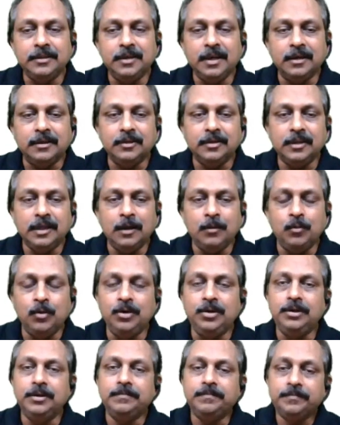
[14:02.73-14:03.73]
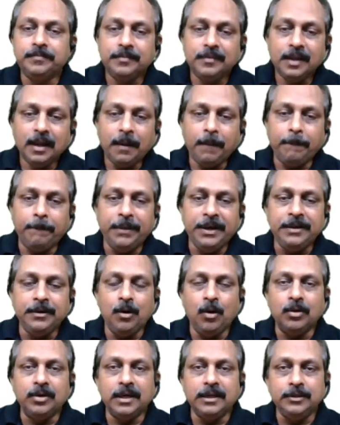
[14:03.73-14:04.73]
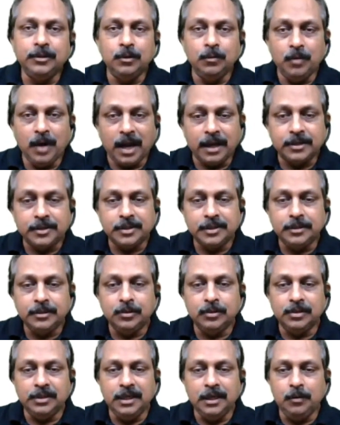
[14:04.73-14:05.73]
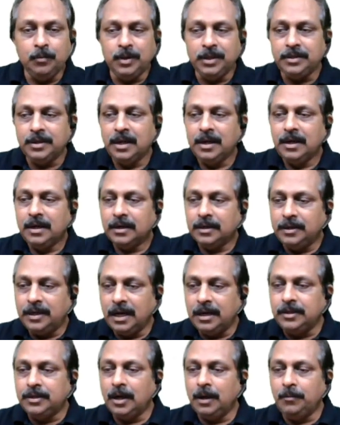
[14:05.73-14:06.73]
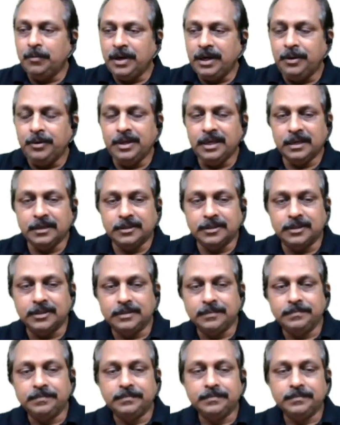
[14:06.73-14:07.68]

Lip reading: that they would bring out a new vaccine to deal with Delta variants.